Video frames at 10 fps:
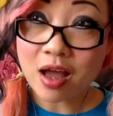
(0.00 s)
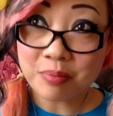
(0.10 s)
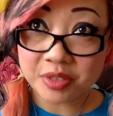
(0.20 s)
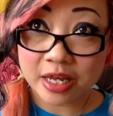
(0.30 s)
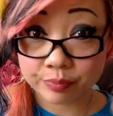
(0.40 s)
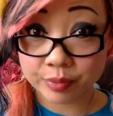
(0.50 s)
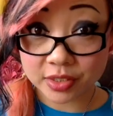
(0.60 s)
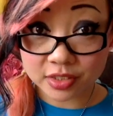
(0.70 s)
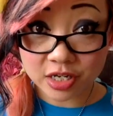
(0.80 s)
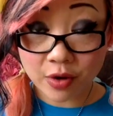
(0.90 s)
update
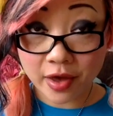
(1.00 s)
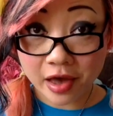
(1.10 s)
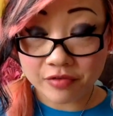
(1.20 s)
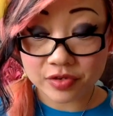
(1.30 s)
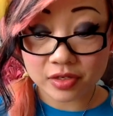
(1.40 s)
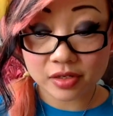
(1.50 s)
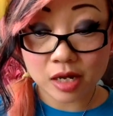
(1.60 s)
because I know I haven't